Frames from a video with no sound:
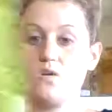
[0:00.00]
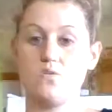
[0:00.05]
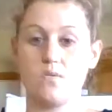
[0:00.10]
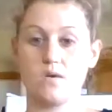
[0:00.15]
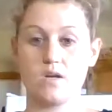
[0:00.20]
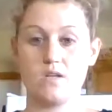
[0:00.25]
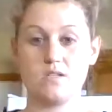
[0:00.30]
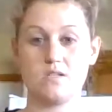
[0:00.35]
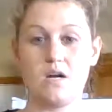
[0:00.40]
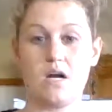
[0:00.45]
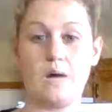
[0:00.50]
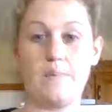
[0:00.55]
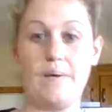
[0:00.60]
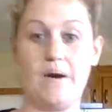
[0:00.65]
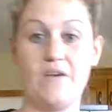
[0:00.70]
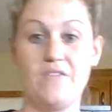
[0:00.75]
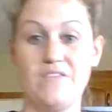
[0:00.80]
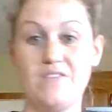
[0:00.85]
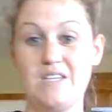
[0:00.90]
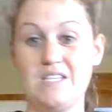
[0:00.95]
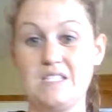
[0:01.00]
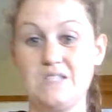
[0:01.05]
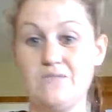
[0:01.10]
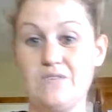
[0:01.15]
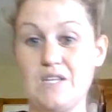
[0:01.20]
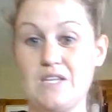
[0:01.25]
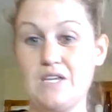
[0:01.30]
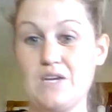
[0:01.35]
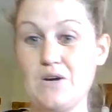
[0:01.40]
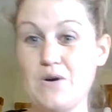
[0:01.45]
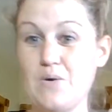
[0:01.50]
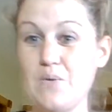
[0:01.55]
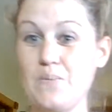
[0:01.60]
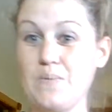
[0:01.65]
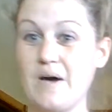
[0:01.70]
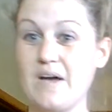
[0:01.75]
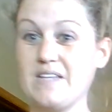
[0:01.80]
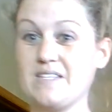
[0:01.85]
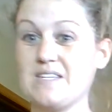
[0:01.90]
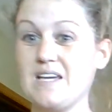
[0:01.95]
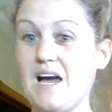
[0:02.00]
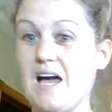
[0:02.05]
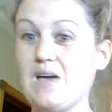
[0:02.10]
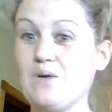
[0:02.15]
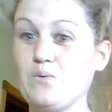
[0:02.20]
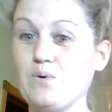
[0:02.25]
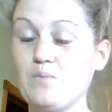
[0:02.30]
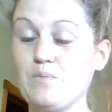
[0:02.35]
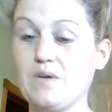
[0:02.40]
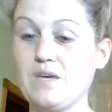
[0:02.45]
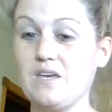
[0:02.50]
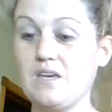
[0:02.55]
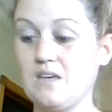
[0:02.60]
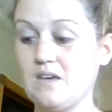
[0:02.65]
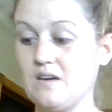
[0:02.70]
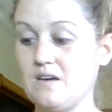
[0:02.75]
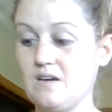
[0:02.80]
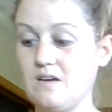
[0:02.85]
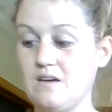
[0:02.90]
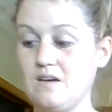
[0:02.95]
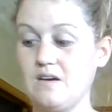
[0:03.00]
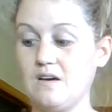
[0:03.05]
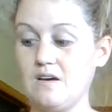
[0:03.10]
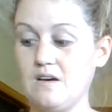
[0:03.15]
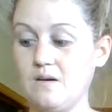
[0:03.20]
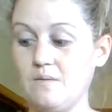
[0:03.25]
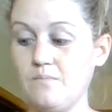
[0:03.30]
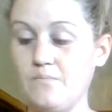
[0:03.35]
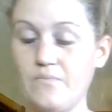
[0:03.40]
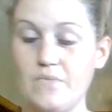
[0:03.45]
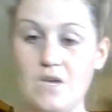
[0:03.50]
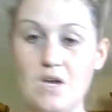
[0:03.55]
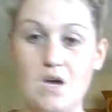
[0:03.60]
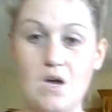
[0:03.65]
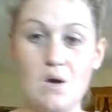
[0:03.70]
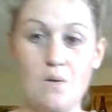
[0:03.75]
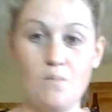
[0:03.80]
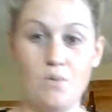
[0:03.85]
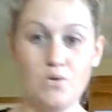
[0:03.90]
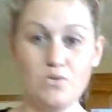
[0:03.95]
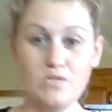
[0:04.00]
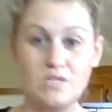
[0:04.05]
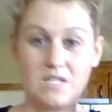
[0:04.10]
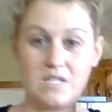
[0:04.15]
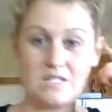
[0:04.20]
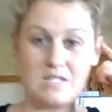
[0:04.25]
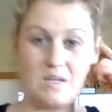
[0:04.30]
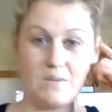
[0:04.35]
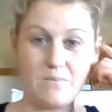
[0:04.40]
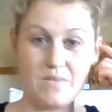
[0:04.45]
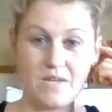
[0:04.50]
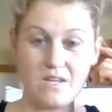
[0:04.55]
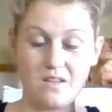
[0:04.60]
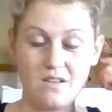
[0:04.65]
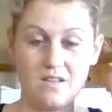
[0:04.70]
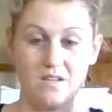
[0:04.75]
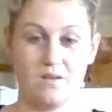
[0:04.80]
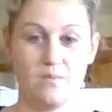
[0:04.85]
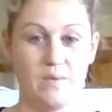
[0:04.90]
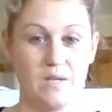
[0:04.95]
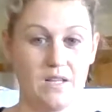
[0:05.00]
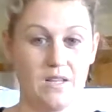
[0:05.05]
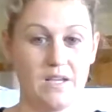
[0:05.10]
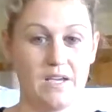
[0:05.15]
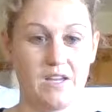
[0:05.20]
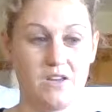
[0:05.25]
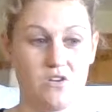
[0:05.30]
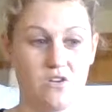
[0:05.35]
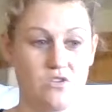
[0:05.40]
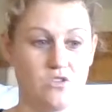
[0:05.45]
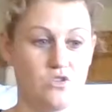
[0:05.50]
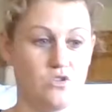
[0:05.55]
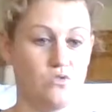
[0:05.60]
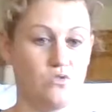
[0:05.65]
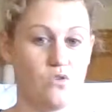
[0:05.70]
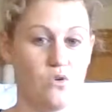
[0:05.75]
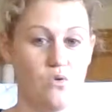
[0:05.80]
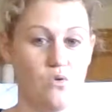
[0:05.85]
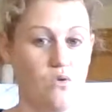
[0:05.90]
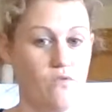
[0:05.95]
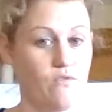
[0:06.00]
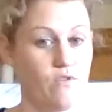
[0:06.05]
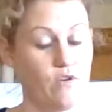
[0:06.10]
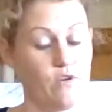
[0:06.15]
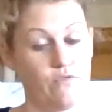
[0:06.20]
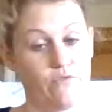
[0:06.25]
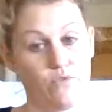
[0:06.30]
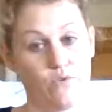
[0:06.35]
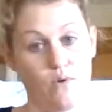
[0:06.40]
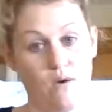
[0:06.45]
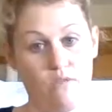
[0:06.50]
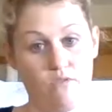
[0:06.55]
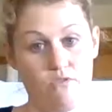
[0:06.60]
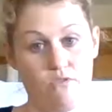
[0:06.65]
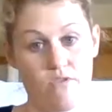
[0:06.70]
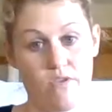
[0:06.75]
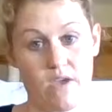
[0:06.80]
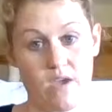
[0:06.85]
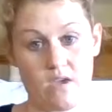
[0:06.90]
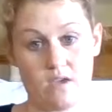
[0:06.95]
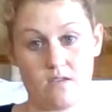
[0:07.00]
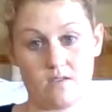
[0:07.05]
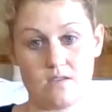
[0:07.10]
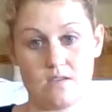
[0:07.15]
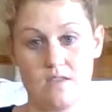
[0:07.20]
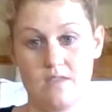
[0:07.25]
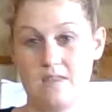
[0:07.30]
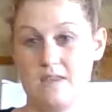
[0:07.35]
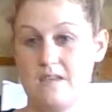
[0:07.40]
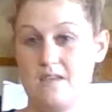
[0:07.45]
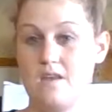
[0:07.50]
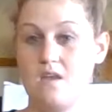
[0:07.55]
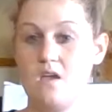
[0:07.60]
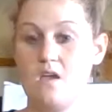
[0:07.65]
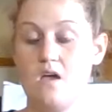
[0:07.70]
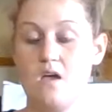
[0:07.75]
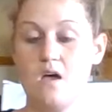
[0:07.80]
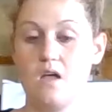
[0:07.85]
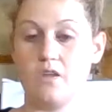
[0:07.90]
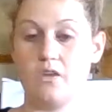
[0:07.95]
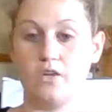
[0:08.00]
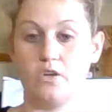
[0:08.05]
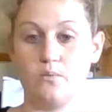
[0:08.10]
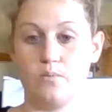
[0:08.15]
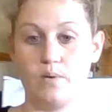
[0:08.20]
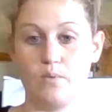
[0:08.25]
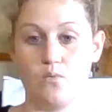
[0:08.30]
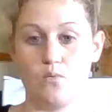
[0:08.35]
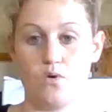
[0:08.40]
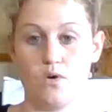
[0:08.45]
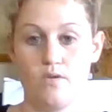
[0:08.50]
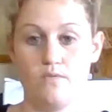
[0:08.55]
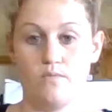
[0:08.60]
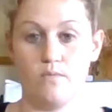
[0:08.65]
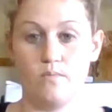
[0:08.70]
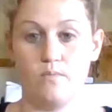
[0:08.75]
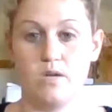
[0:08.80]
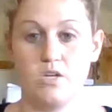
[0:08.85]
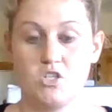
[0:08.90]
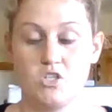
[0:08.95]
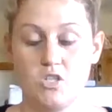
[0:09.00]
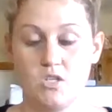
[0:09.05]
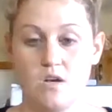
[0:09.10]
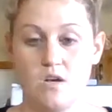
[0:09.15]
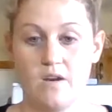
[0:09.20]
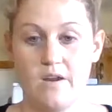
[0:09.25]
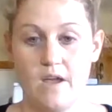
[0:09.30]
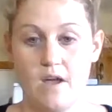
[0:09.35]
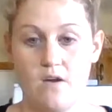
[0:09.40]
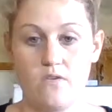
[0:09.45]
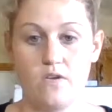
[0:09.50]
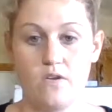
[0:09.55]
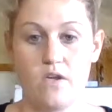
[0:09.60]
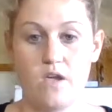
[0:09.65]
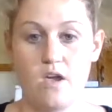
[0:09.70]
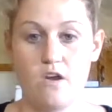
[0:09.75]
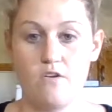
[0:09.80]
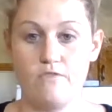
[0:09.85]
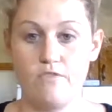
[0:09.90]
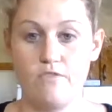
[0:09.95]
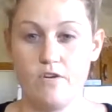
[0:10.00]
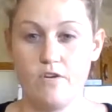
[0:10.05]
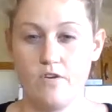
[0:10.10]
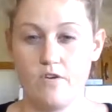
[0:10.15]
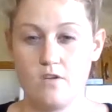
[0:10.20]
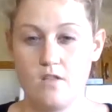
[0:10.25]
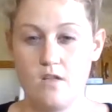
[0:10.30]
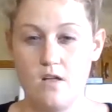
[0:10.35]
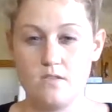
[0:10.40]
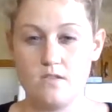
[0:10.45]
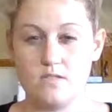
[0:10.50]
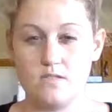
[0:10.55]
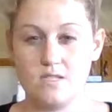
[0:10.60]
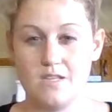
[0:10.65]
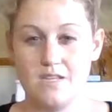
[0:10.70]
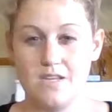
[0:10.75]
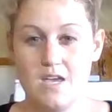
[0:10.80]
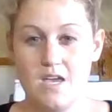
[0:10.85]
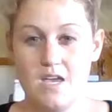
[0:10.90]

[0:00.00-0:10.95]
all we're going to talk about in this video, but I will be posting something a little bit later to go over a few other things and then a little bit more information on how to care for your cloths.